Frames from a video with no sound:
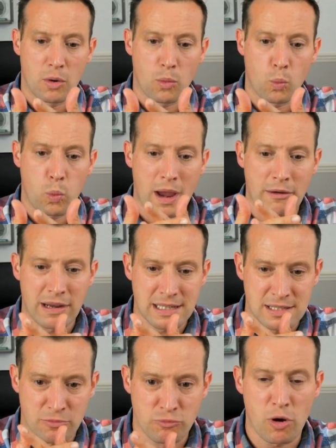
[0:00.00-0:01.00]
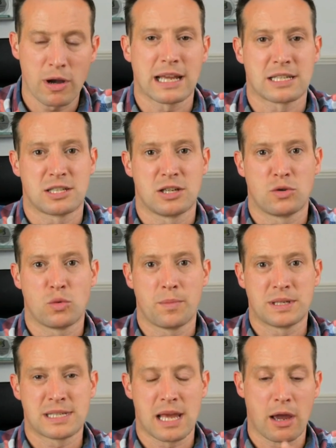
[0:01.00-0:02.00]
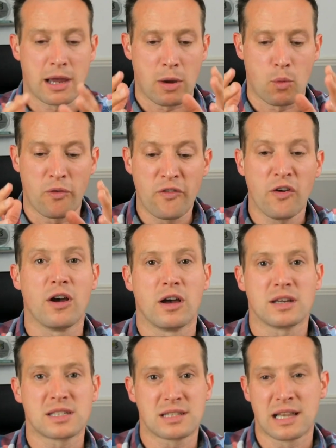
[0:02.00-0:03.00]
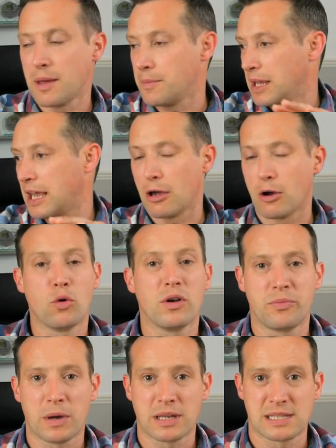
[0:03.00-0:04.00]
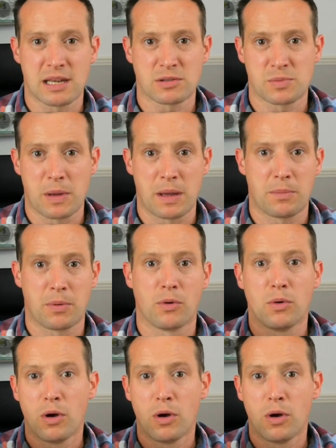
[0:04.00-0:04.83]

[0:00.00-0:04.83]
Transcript: Whereas the wrong attitude would be to say, okay, well, first, let me get all of my salespeople